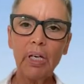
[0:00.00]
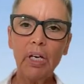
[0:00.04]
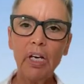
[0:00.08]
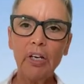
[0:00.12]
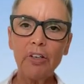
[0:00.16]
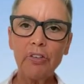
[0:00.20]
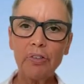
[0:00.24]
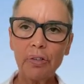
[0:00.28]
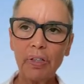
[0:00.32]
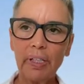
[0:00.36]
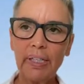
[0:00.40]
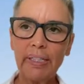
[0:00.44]

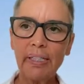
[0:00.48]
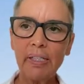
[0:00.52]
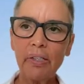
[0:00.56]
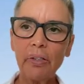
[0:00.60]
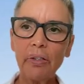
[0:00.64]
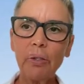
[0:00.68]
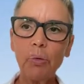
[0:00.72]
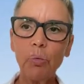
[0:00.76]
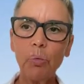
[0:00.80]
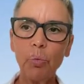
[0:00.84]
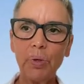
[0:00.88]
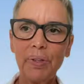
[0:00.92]
So let's
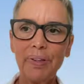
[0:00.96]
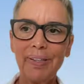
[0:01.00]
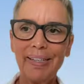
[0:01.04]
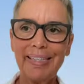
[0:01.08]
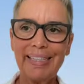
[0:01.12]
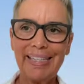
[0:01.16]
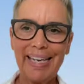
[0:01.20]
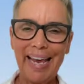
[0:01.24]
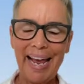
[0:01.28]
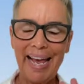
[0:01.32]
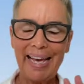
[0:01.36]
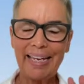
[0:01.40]
look at what
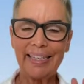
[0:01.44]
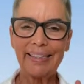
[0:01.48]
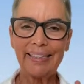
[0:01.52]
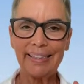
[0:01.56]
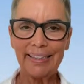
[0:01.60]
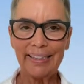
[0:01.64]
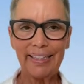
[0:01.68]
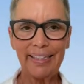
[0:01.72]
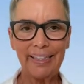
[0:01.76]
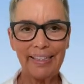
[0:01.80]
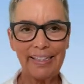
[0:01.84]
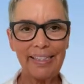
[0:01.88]
these
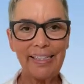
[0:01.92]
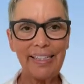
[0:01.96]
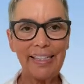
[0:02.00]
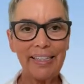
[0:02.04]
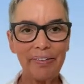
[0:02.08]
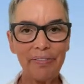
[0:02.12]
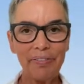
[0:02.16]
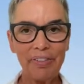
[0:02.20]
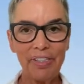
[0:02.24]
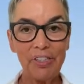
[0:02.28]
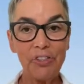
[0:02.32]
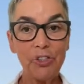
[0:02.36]
analytics
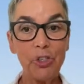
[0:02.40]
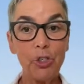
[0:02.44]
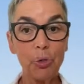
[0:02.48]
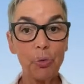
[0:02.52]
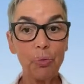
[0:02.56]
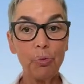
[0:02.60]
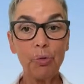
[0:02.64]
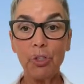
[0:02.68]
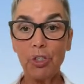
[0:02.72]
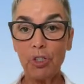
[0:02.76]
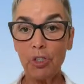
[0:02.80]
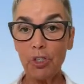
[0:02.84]
gives to
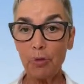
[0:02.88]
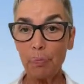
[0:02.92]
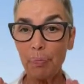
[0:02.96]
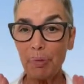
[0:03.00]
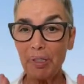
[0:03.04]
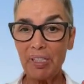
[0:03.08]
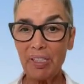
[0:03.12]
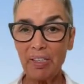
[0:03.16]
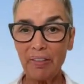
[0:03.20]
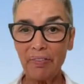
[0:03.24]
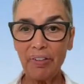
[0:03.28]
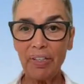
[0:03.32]
just
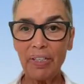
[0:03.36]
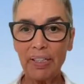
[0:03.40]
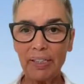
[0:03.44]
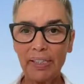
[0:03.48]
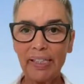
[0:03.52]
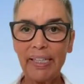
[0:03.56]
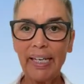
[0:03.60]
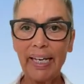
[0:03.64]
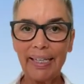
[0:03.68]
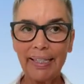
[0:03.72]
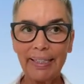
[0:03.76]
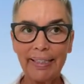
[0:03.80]

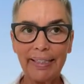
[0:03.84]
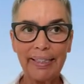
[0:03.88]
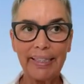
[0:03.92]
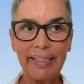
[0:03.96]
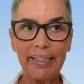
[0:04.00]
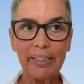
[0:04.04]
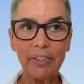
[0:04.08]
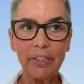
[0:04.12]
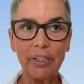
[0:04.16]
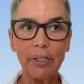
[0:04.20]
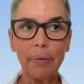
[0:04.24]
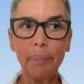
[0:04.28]
specifically a
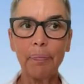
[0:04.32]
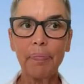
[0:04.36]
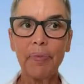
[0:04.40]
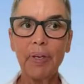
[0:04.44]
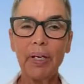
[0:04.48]
leader.